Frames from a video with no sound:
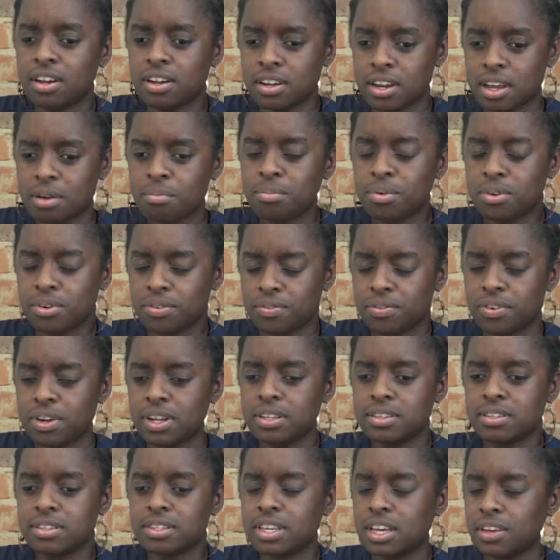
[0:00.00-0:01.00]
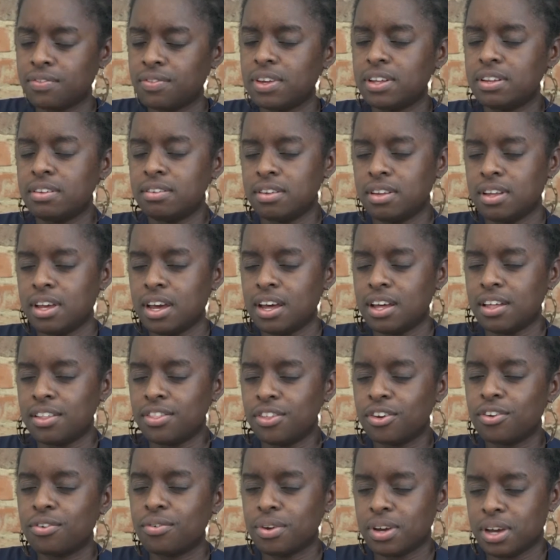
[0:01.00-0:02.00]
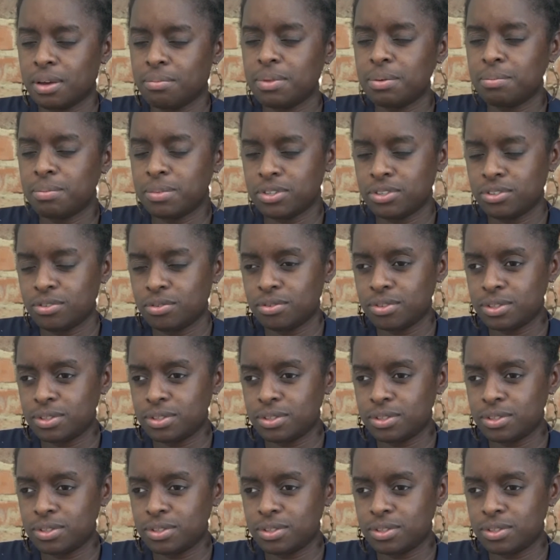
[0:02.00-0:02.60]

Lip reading: number of fronts given the crime that Mr.